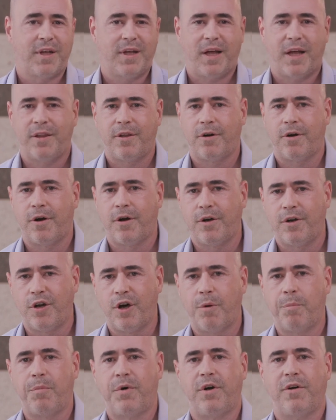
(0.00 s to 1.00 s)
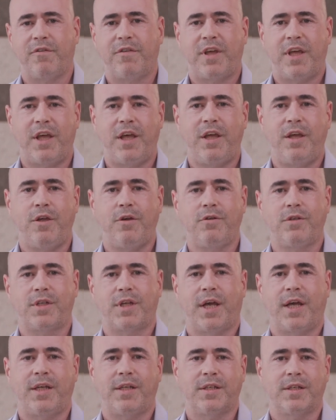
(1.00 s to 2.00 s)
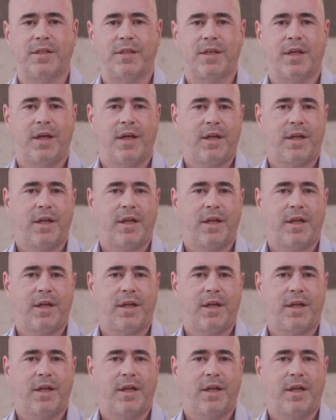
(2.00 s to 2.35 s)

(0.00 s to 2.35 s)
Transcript: and there are a number of key use cases